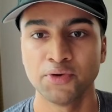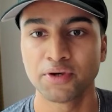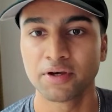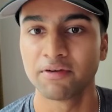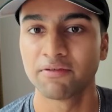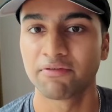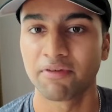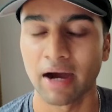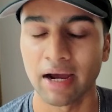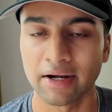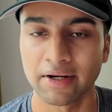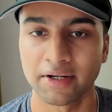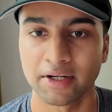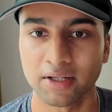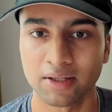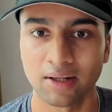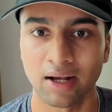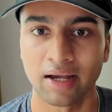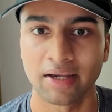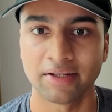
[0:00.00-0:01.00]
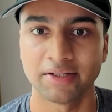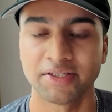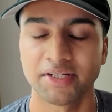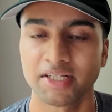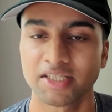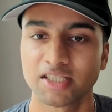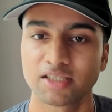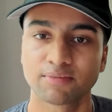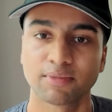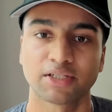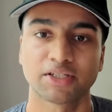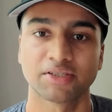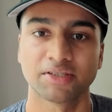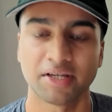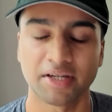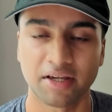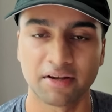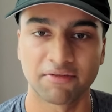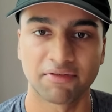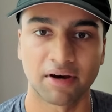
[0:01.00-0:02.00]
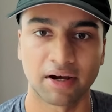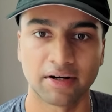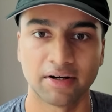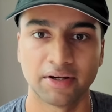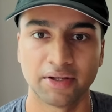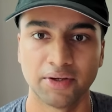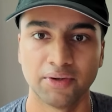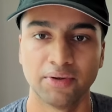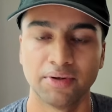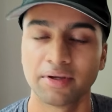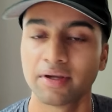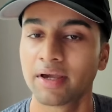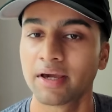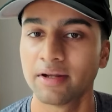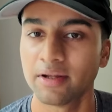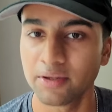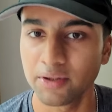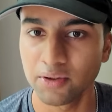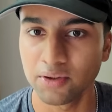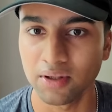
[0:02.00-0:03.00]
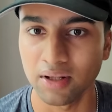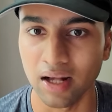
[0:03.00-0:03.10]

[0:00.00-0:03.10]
You can fire your client just as much as they can fire you and you can get a new